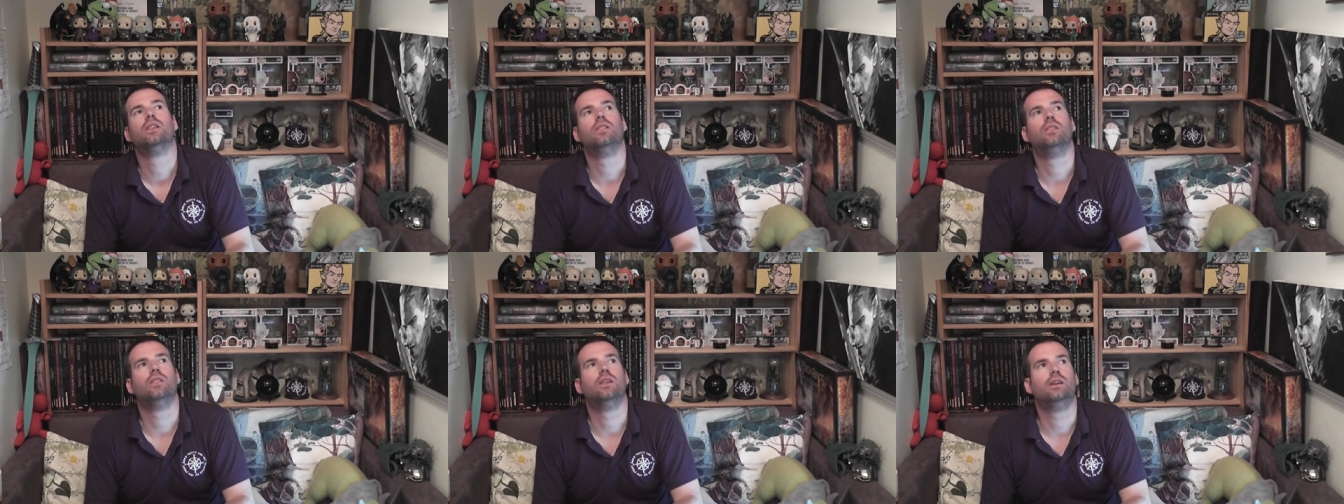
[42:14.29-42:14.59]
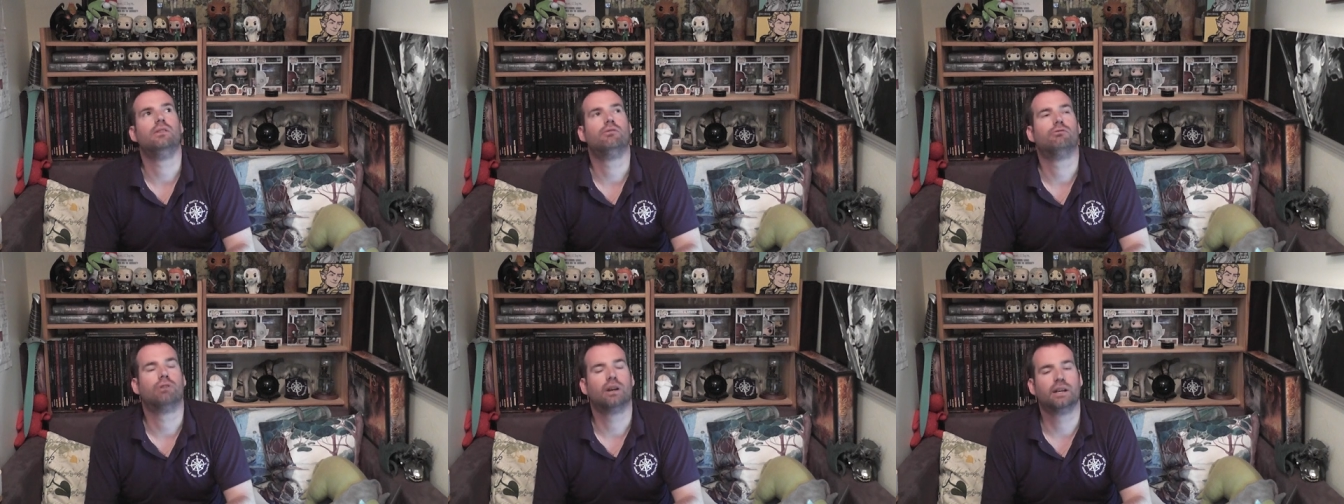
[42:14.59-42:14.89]

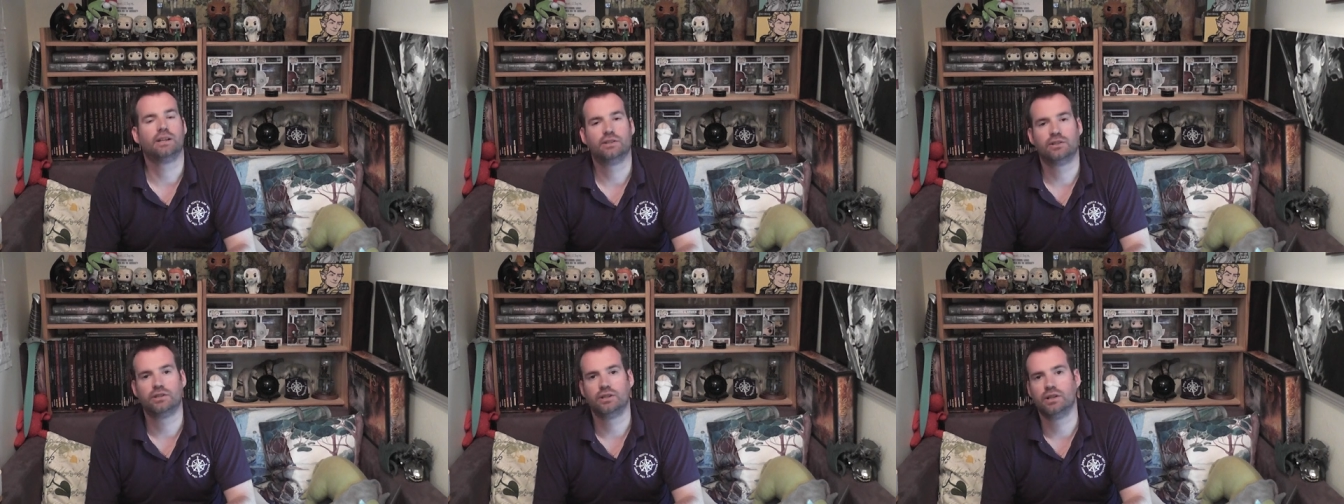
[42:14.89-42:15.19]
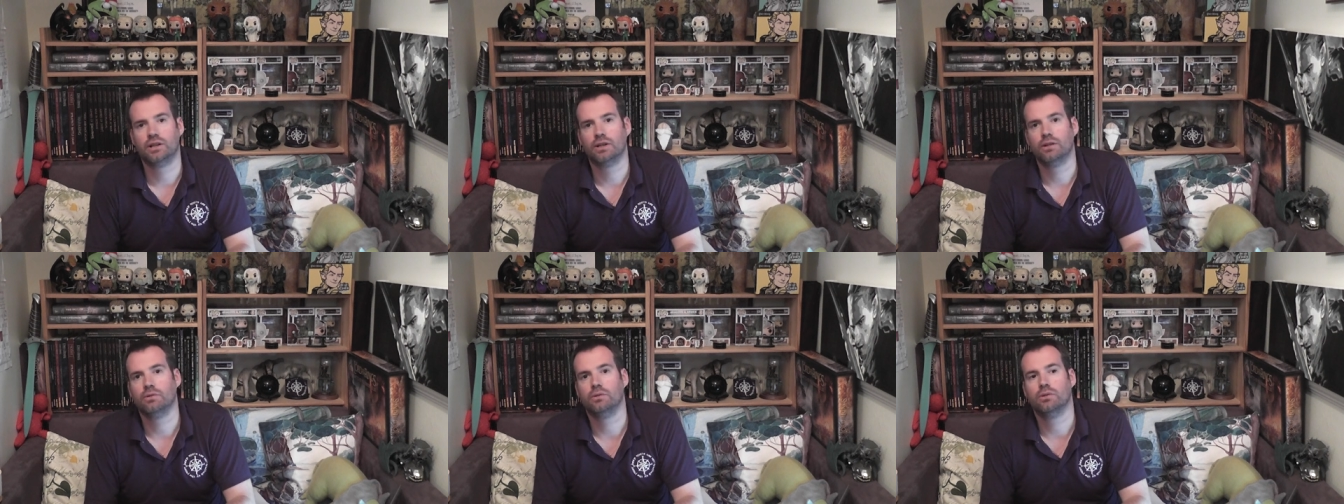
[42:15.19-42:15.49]
the
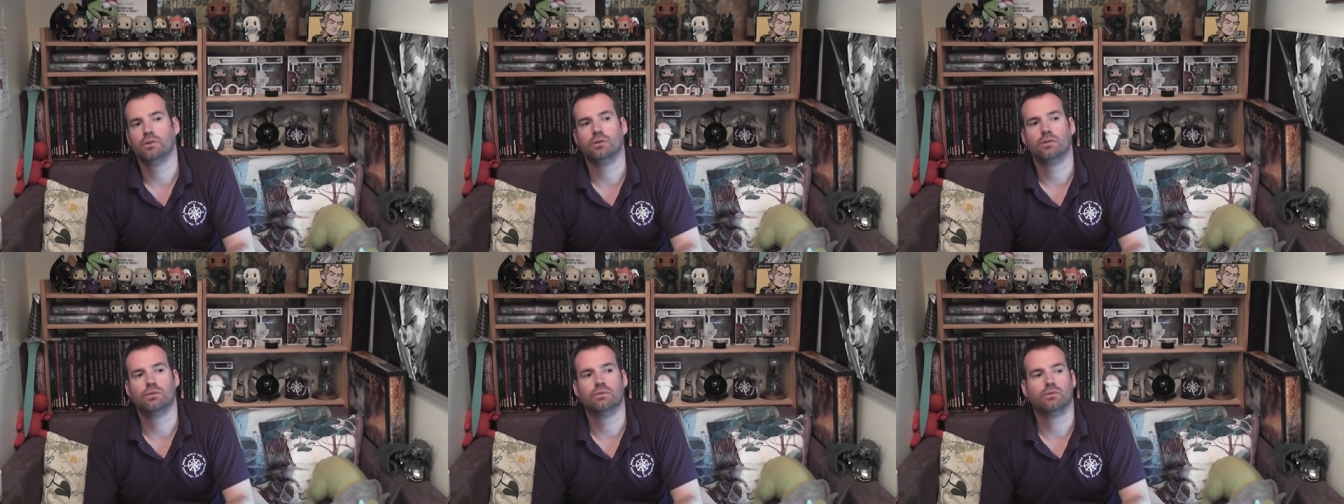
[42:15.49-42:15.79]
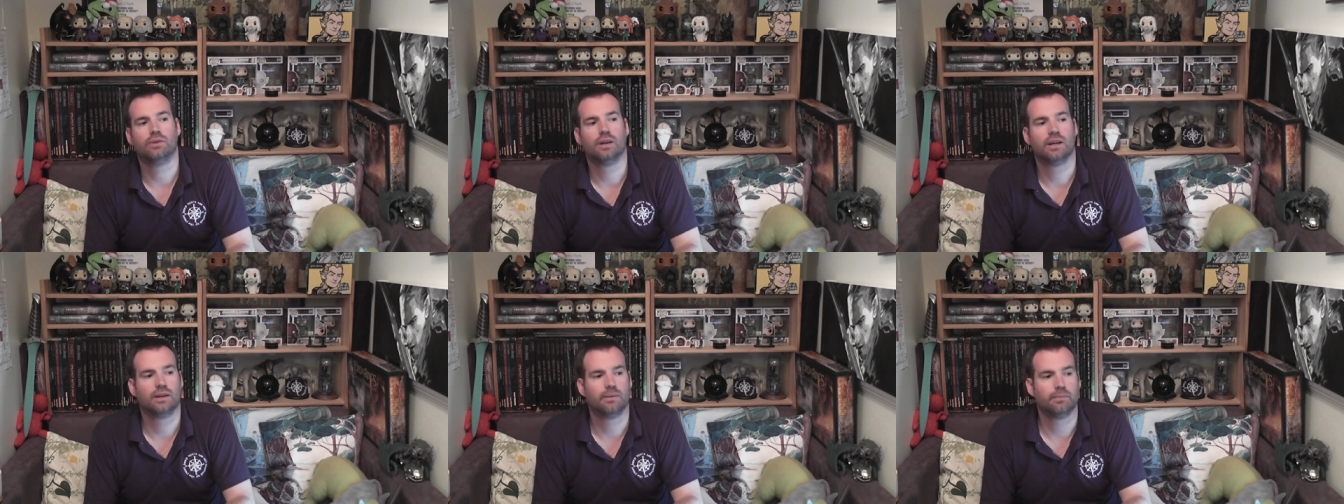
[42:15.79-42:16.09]
ratio
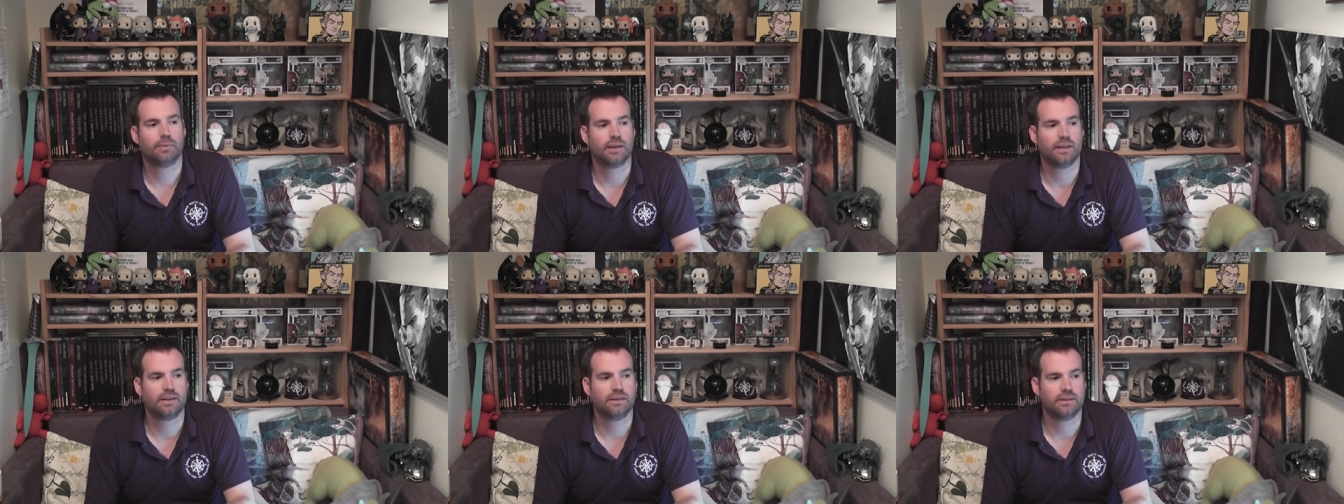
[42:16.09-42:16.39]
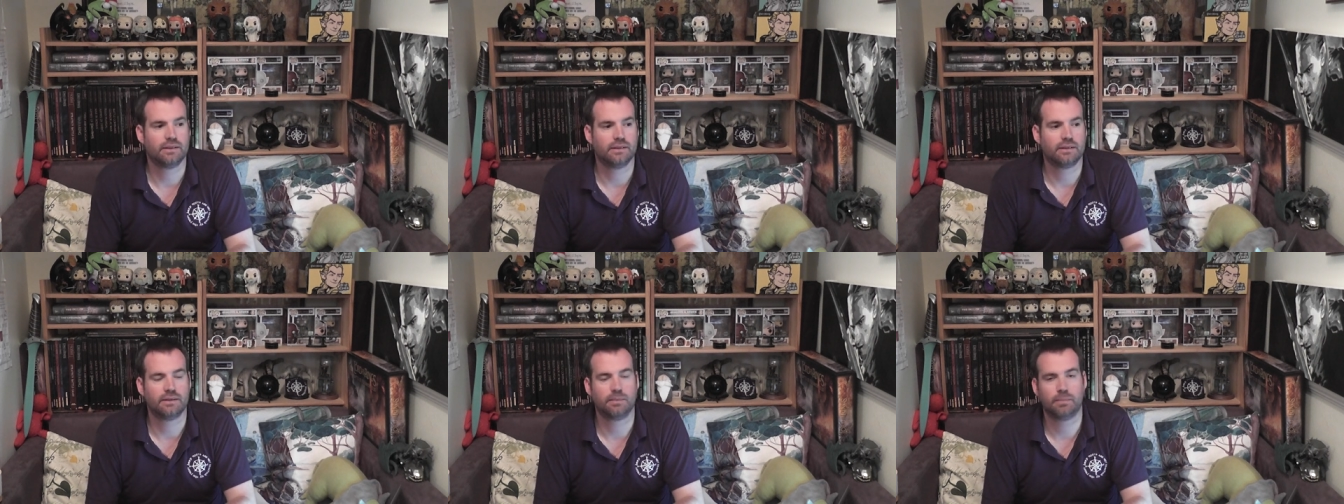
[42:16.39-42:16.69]
of
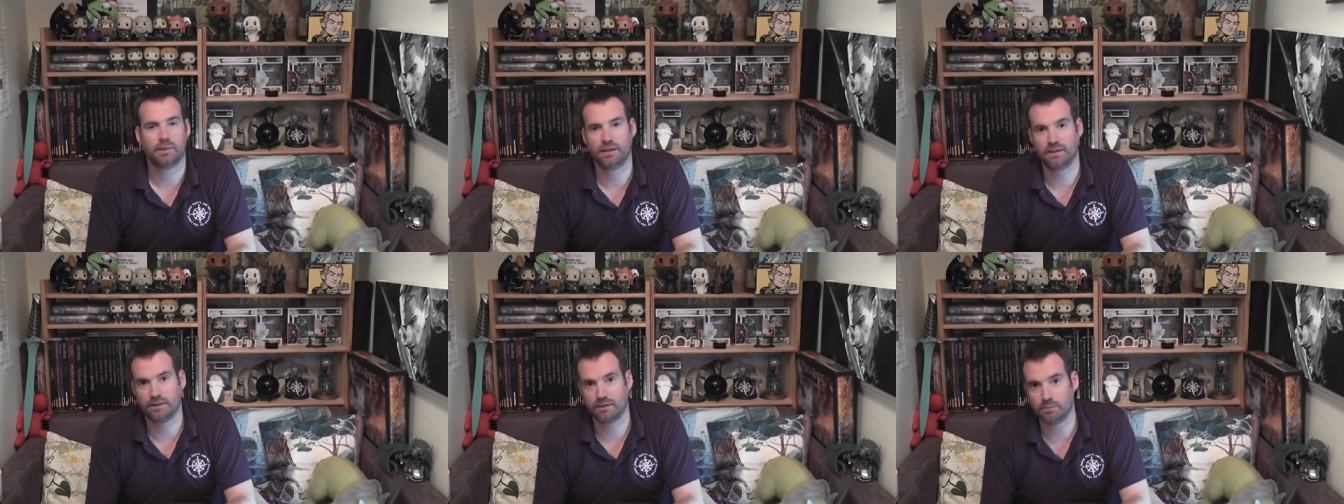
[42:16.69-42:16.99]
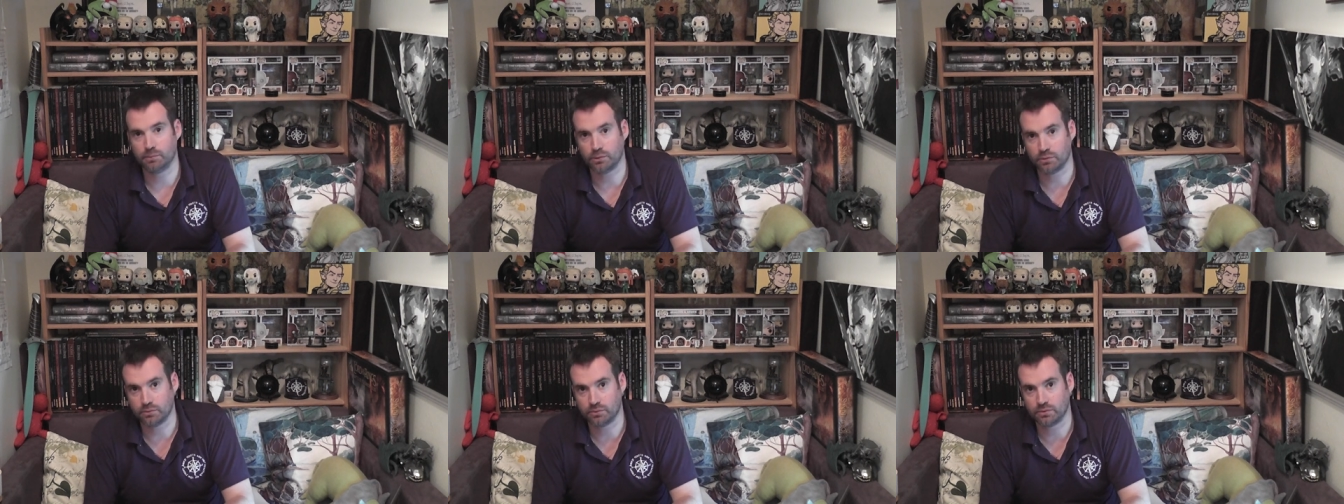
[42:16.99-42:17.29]
unpainted to
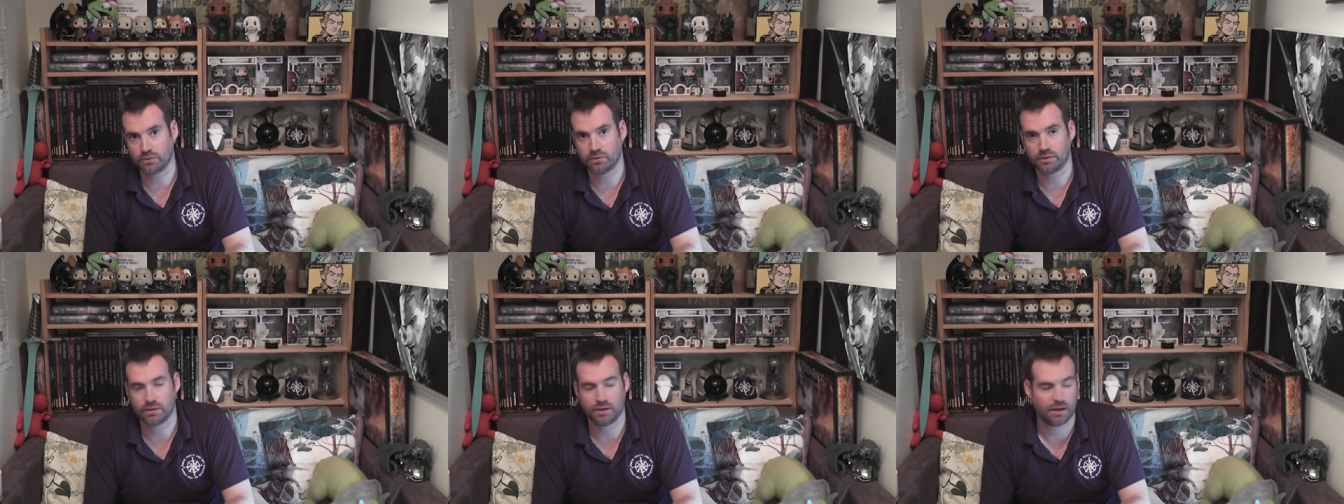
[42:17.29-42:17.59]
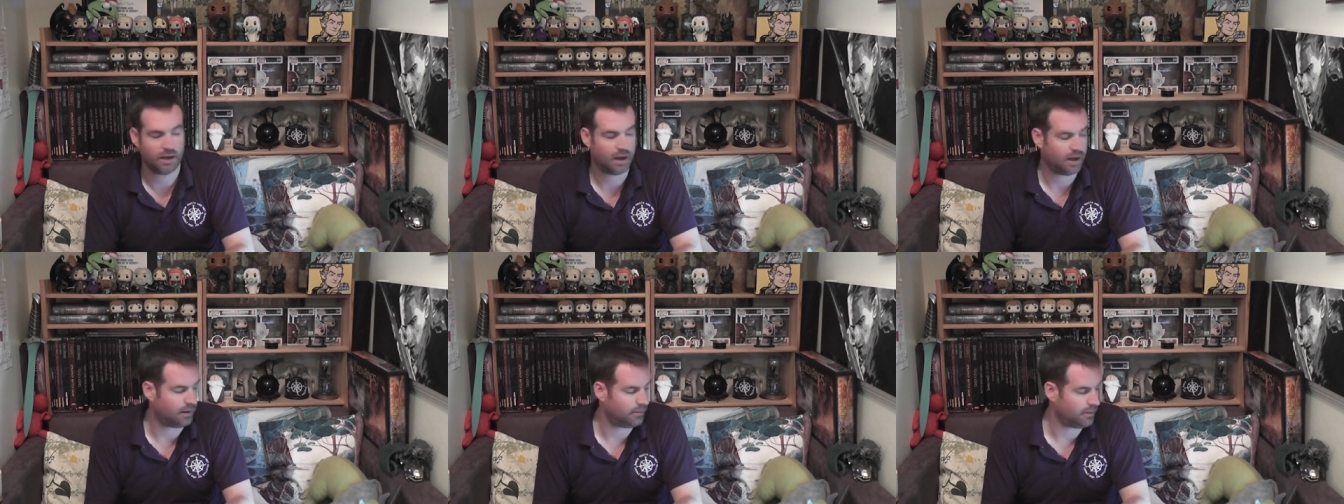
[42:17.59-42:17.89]
painted models
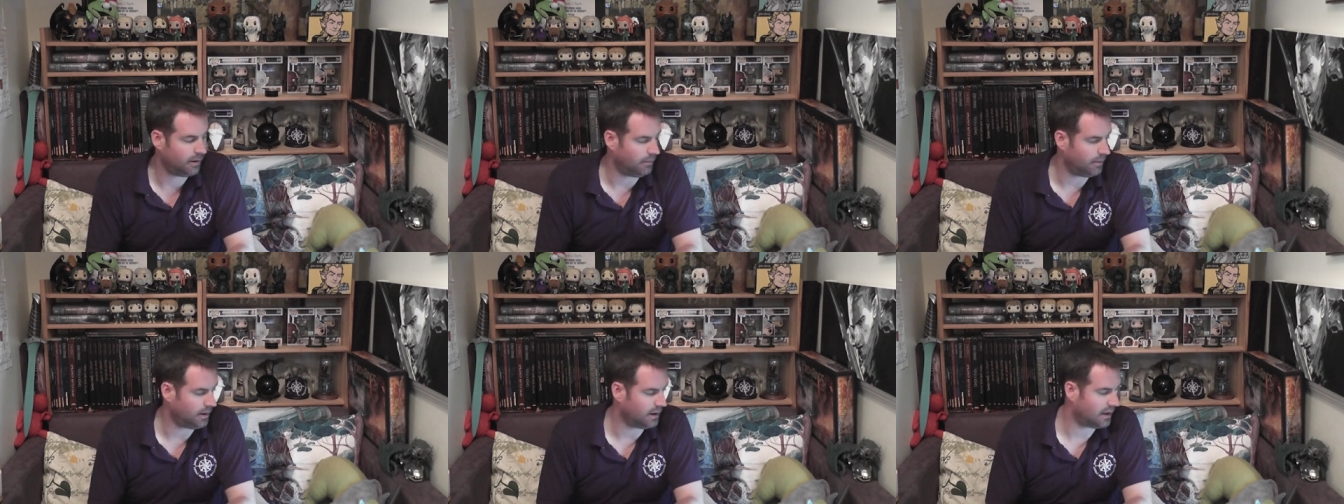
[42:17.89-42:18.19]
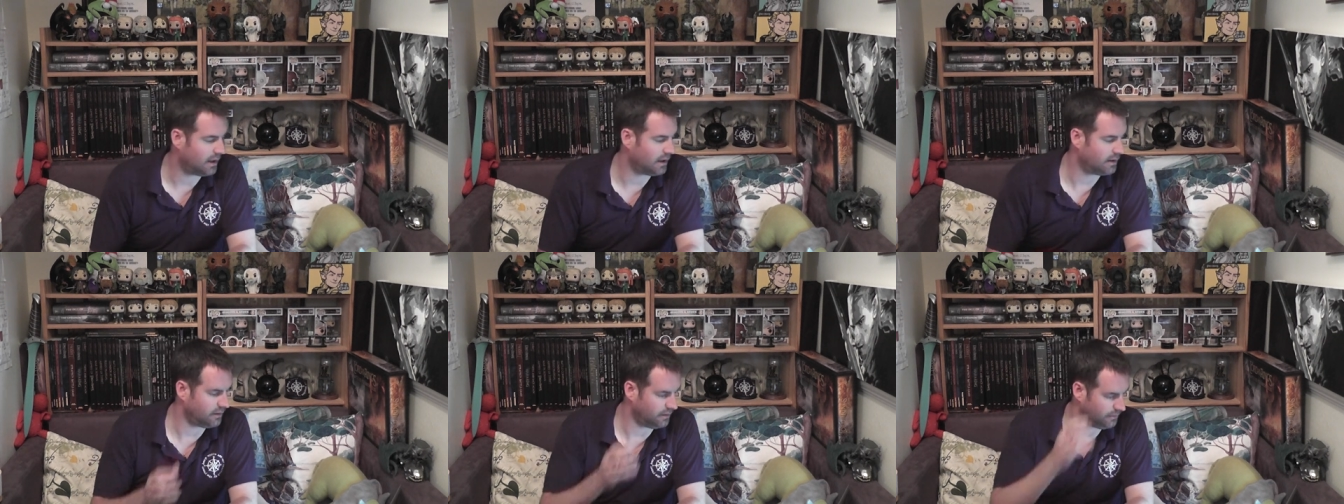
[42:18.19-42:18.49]
um, in my
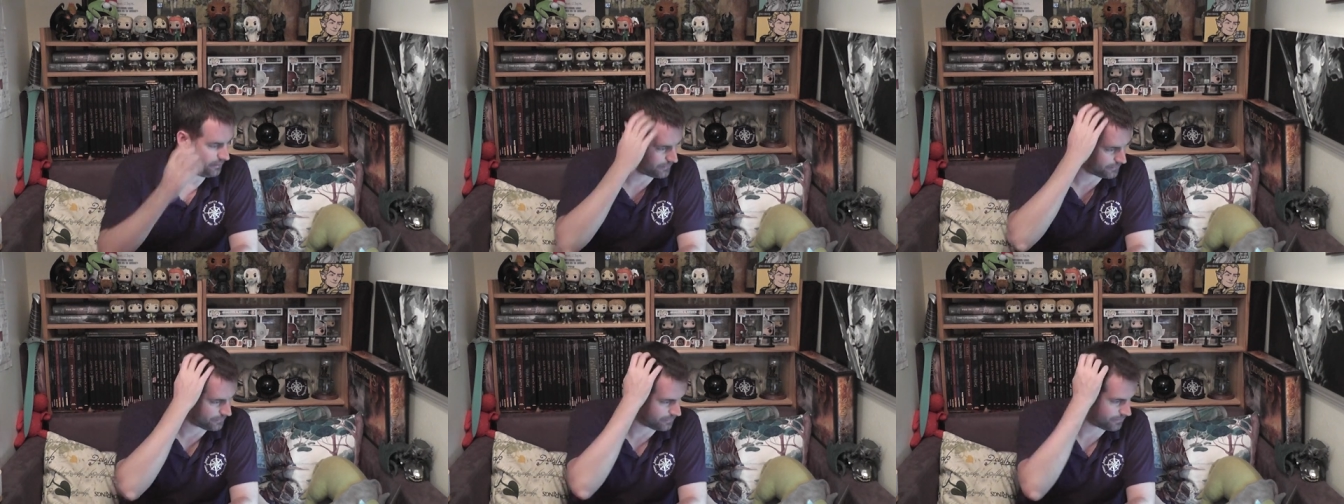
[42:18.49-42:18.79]
collection.